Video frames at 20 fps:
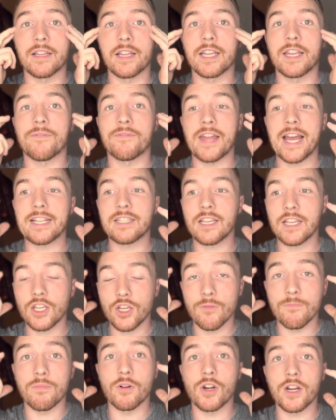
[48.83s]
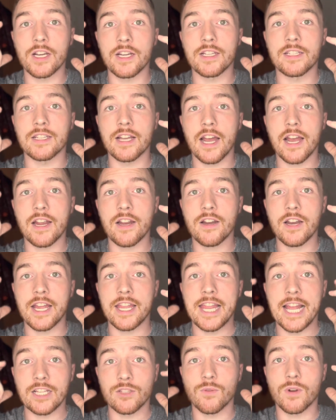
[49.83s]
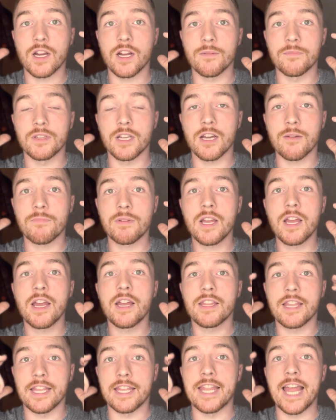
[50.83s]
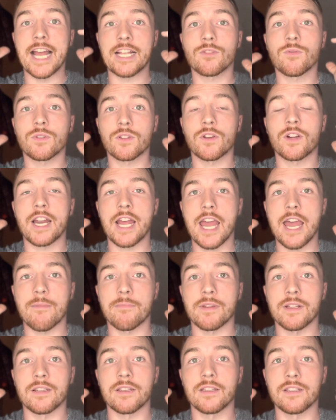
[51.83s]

Like if that's like your burning desire and that's what comes up, then that's what's going to happen.